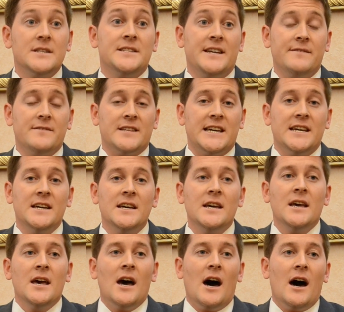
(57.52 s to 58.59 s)
Definitely.
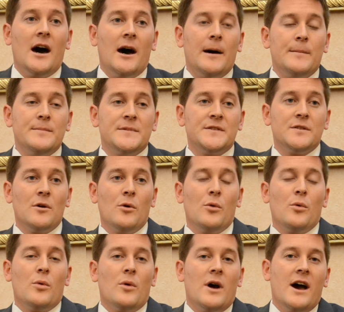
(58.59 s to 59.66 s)

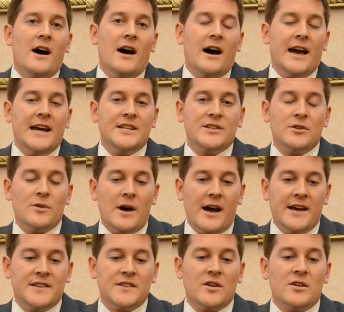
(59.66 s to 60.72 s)
So
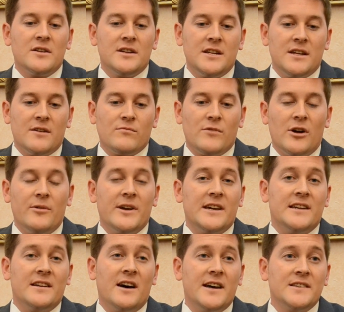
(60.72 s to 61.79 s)
I started rowing
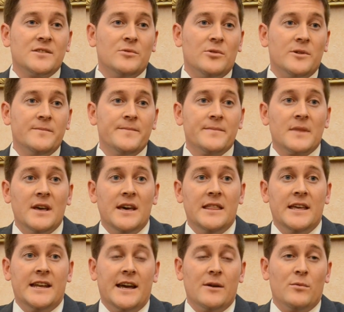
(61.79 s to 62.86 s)
in high school, and
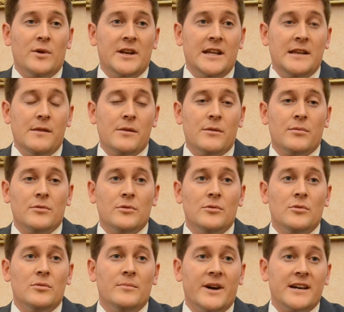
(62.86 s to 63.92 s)
then I went in
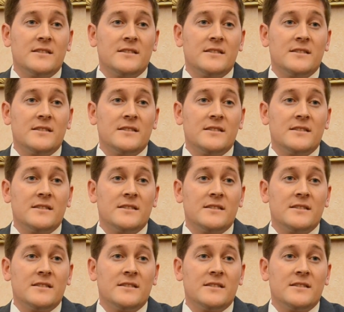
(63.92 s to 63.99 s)
through my